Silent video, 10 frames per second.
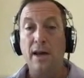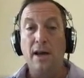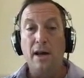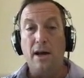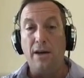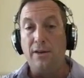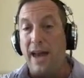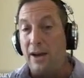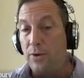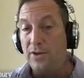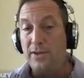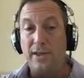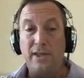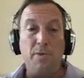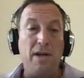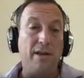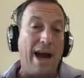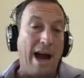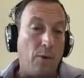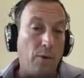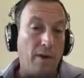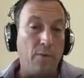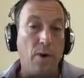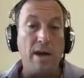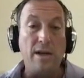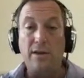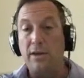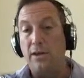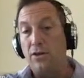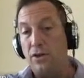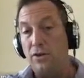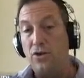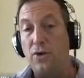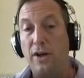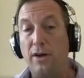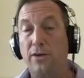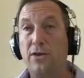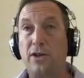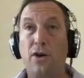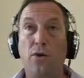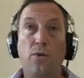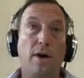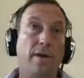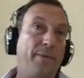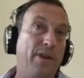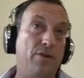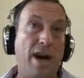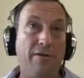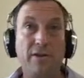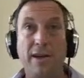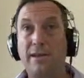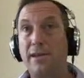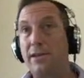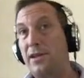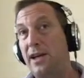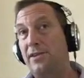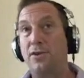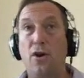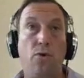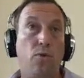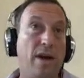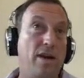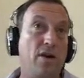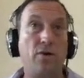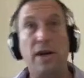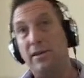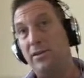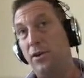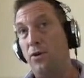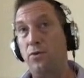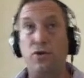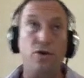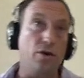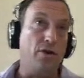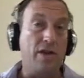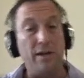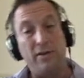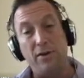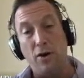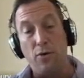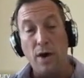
languages they speak, the hourly rate, the triggers, the driver's license, yes, no, radio, yes, no, shirt, yes, no.